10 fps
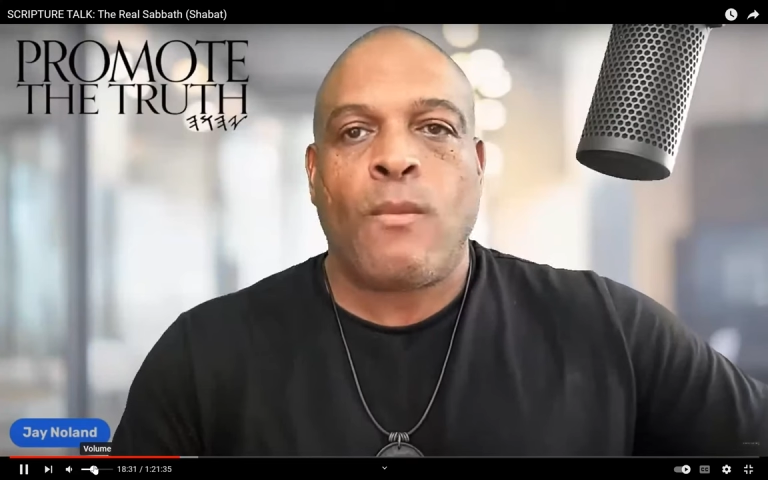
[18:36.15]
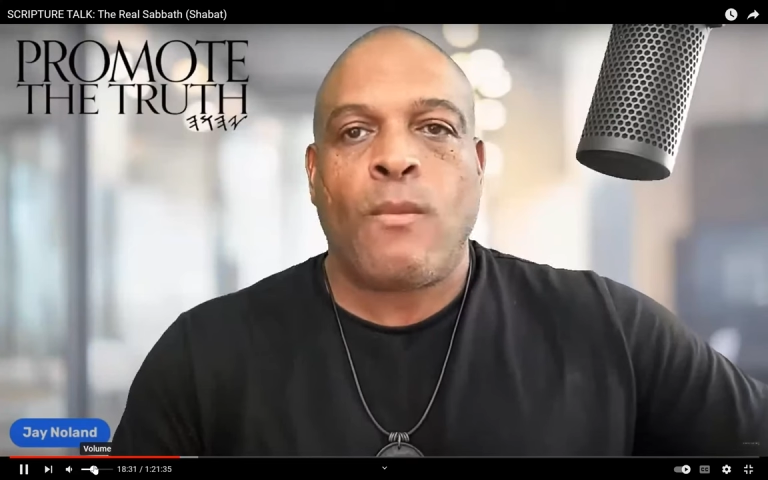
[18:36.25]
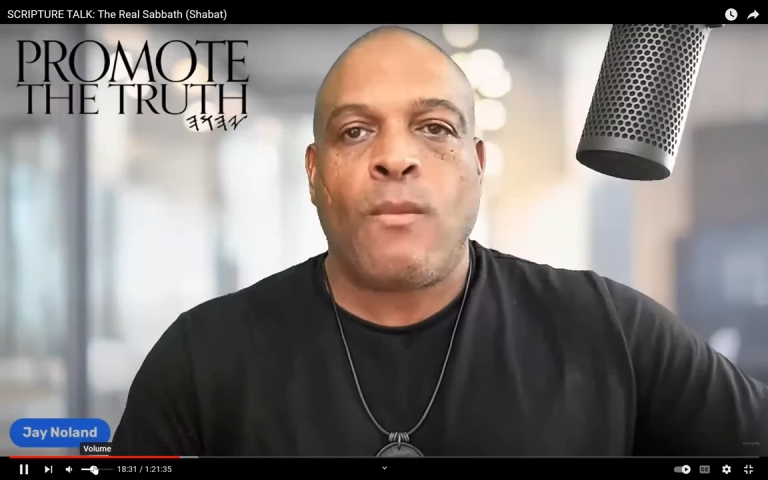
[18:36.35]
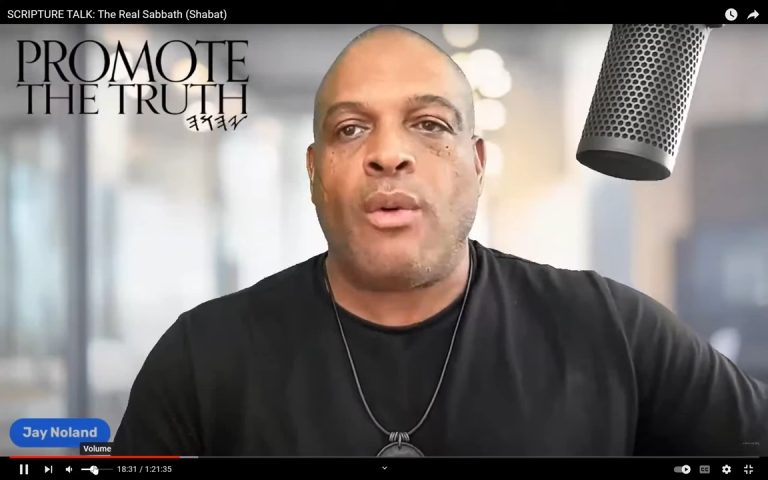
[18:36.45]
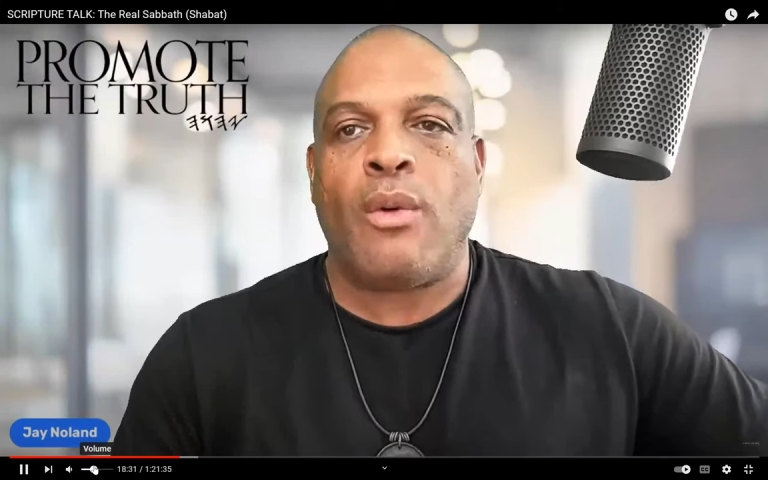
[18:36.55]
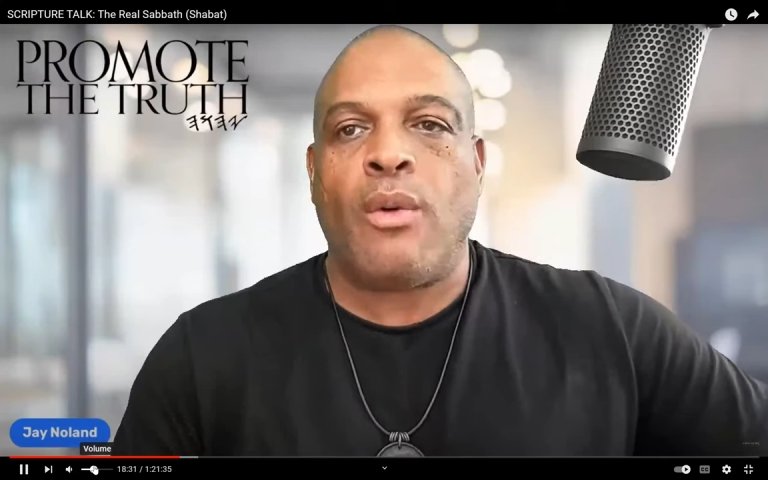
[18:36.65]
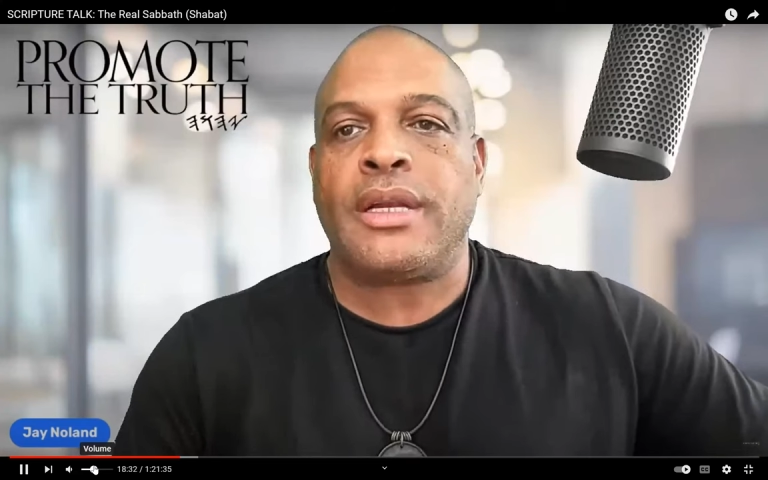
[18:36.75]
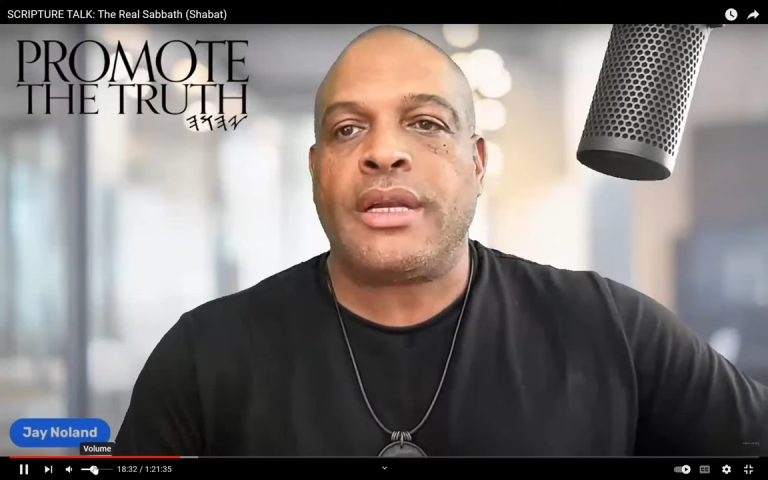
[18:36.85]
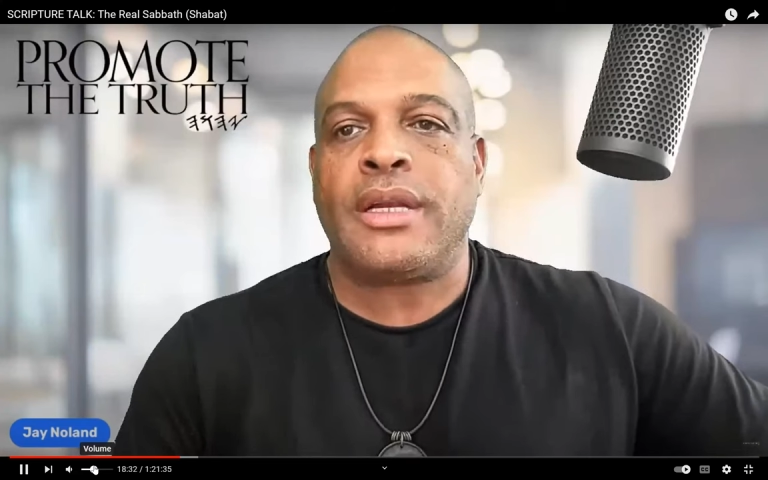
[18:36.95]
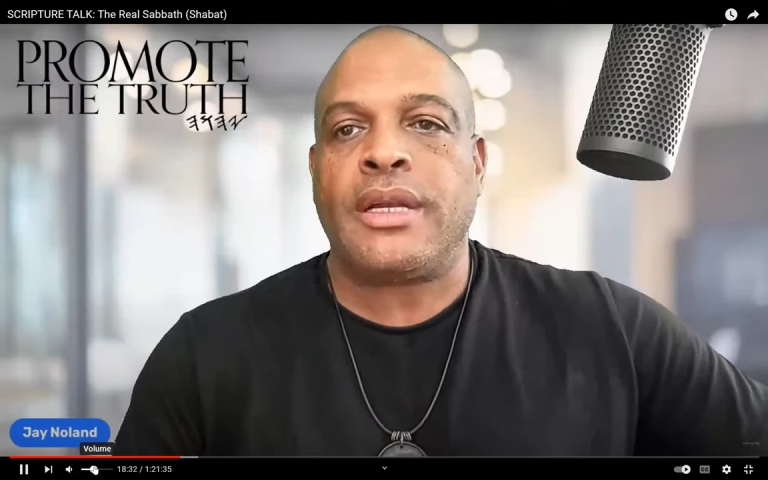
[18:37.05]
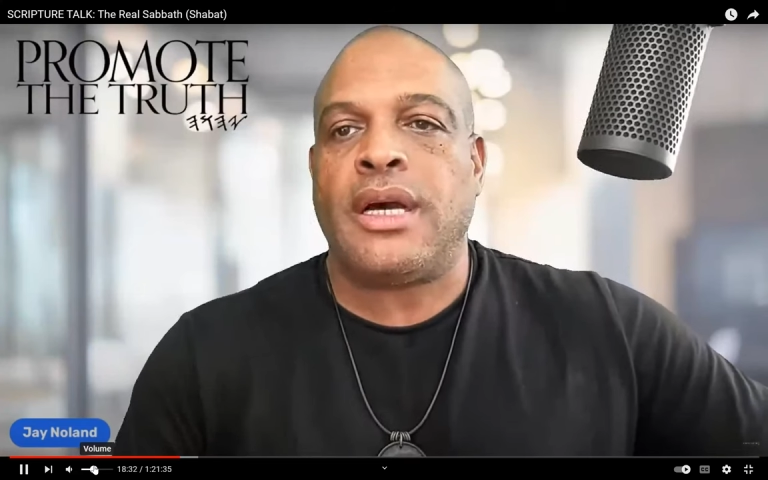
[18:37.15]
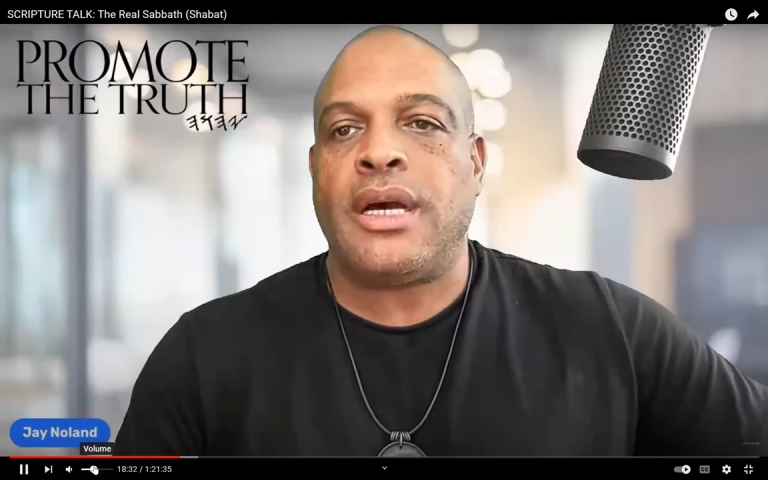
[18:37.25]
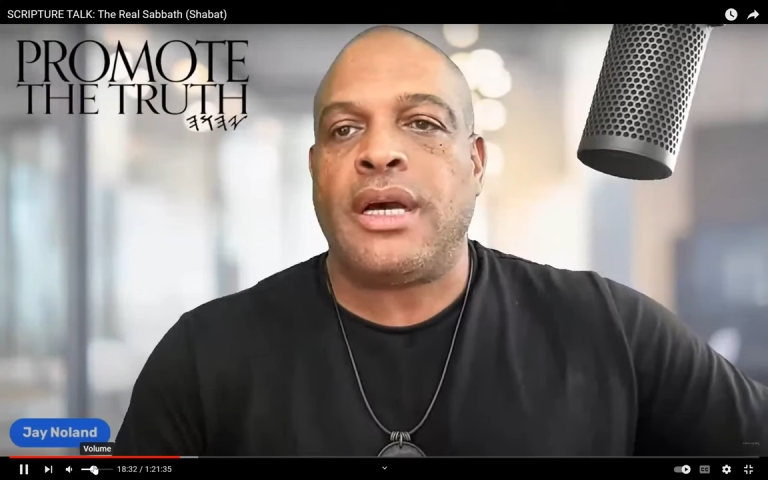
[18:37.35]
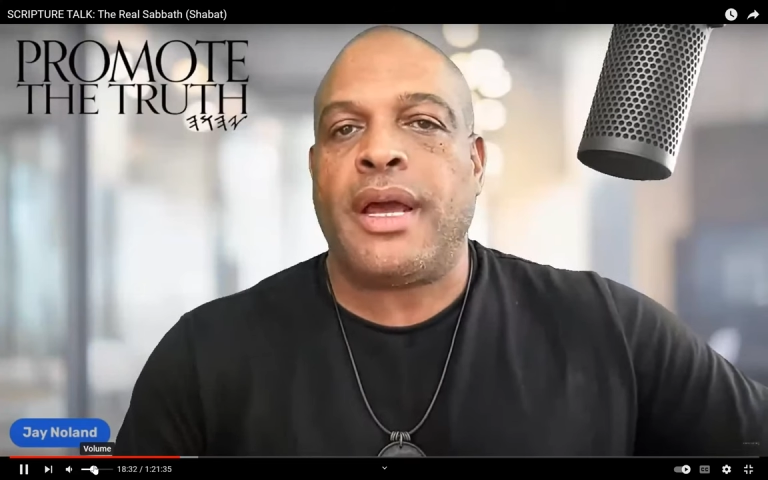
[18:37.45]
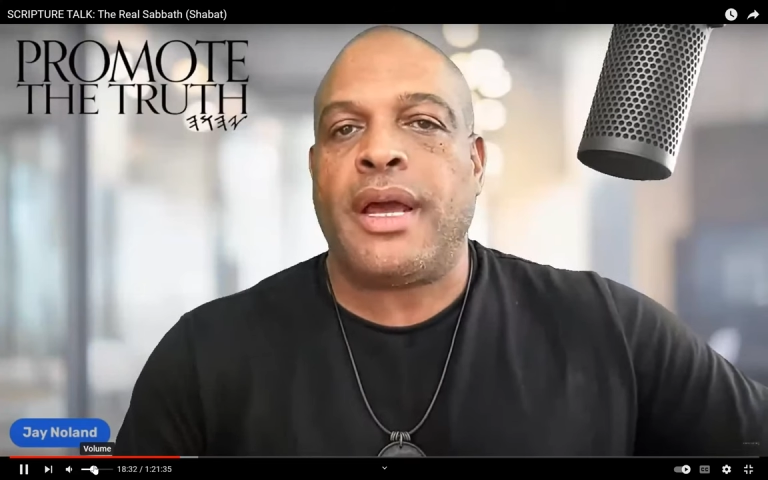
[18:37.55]
while we get this
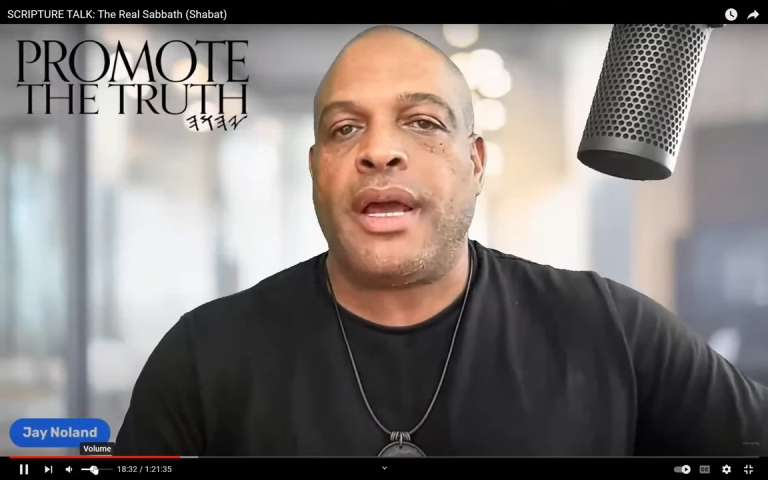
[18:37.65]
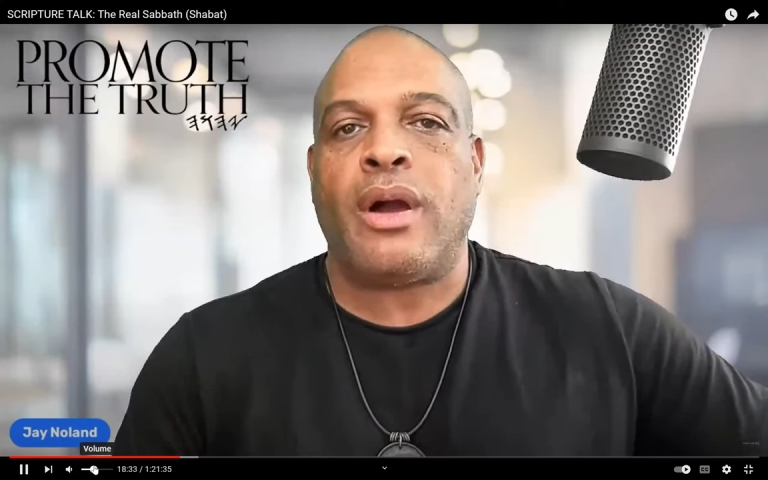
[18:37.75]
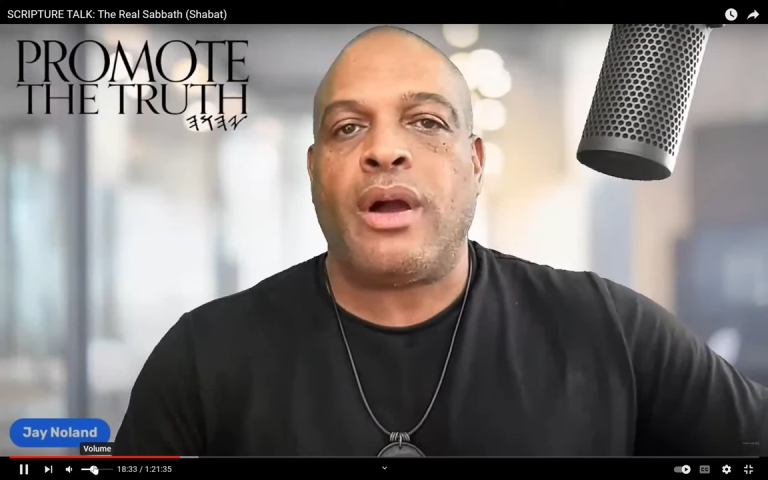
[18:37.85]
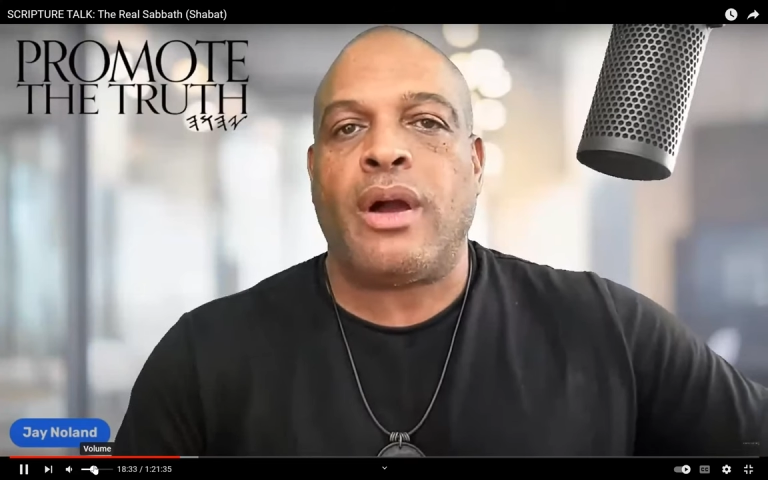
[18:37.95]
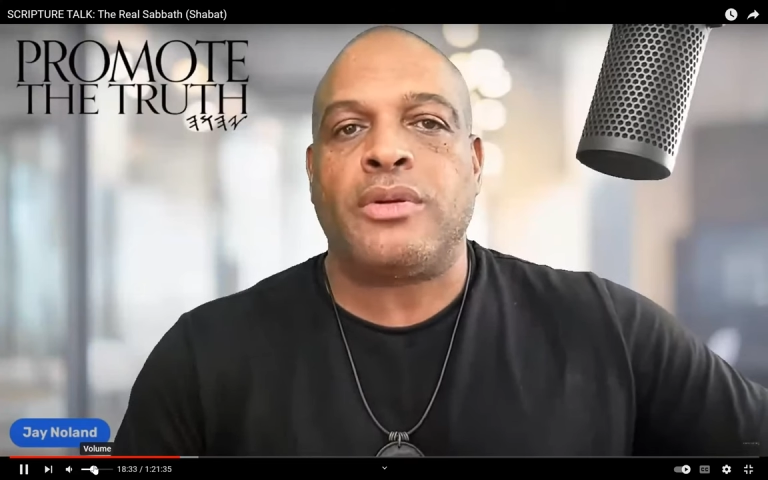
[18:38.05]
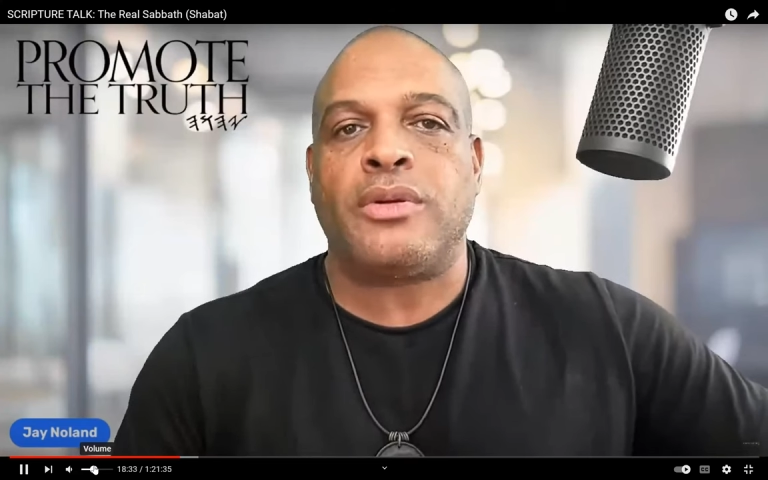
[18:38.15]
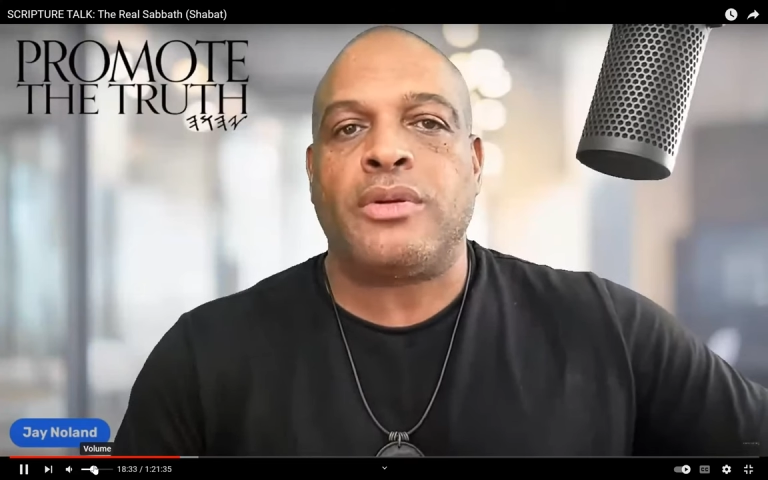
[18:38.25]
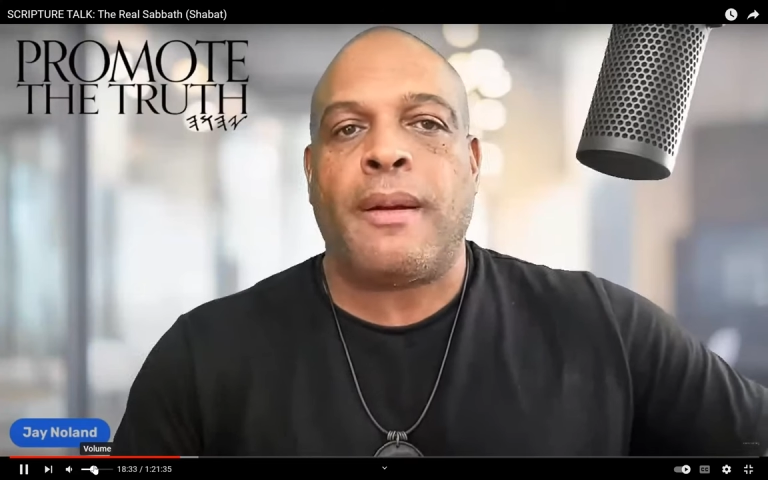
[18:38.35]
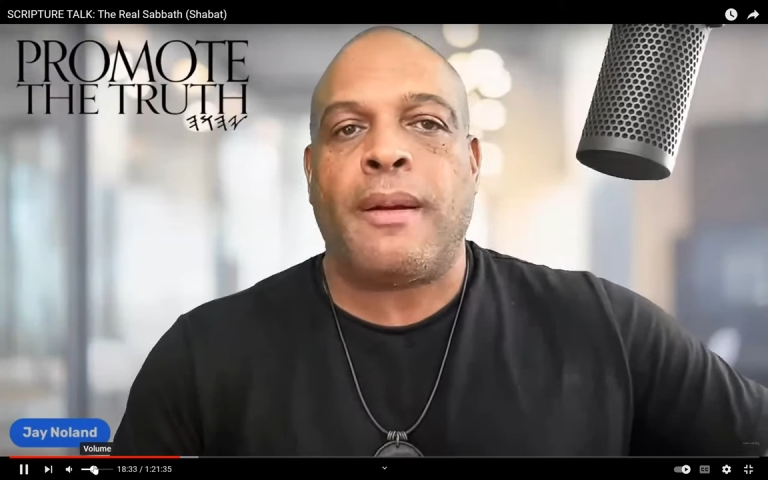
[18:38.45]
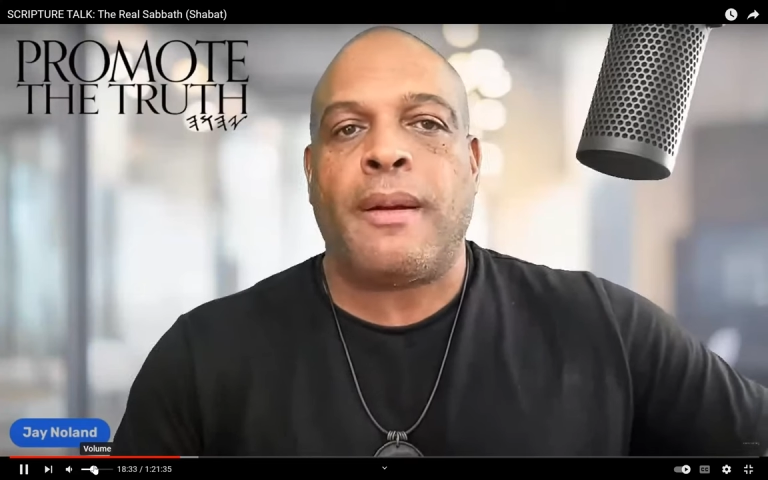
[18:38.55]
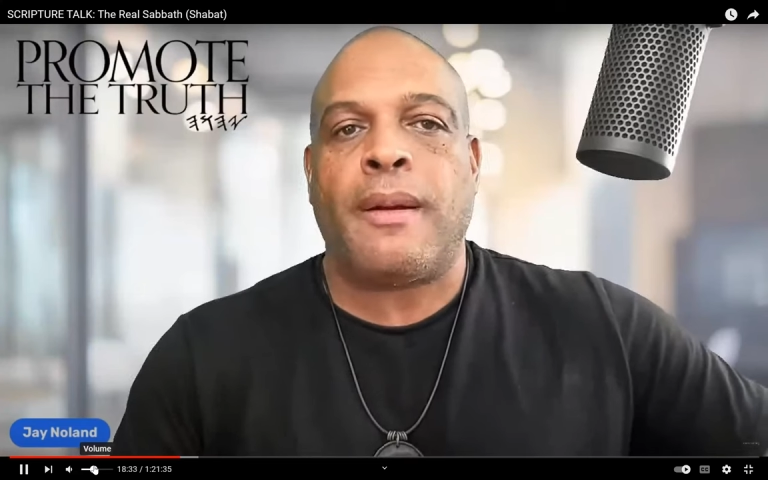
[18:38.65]
updated. We're almost there.